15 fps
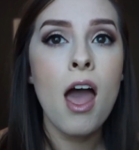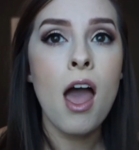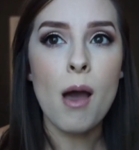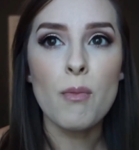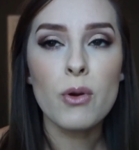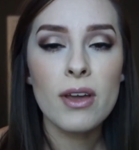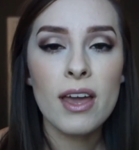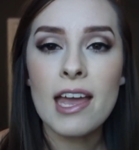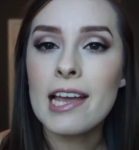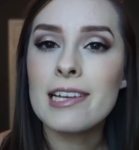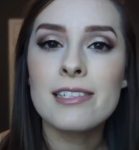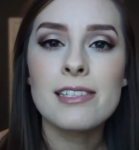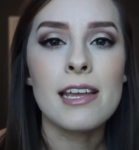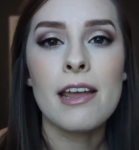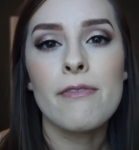I'm okay, I can
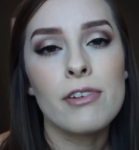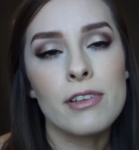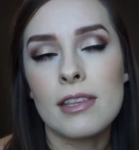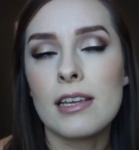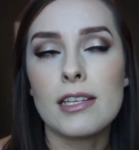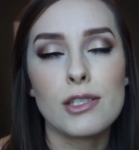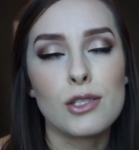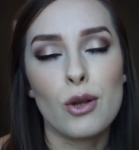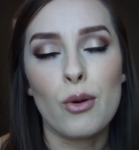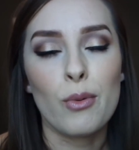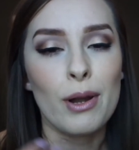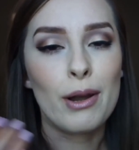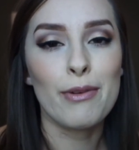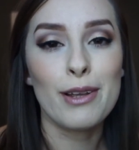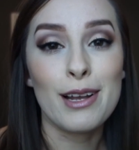take everything, so
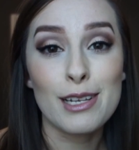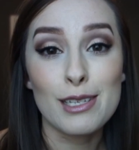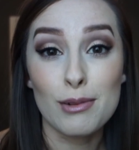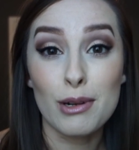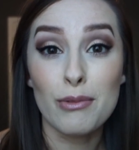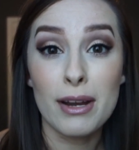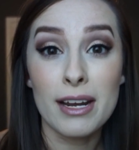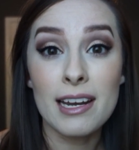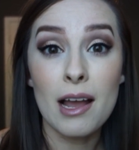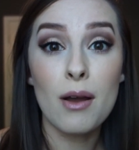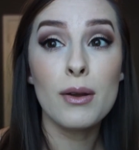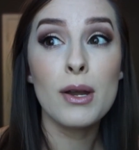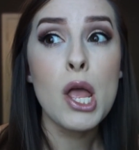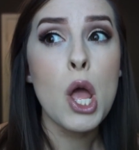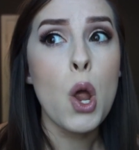whatever you guys want to
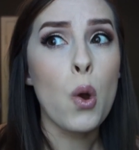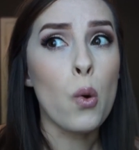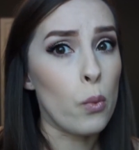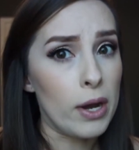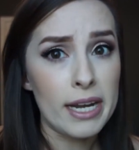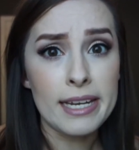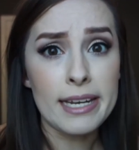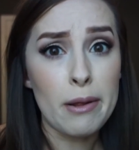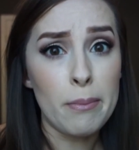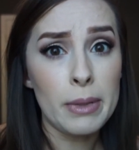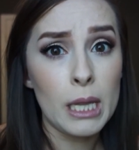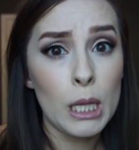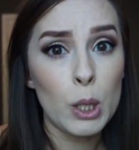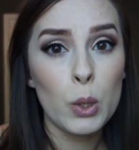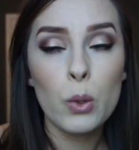write it down
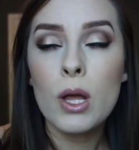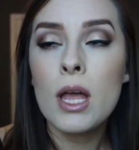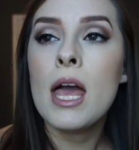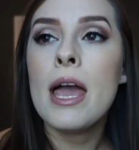below.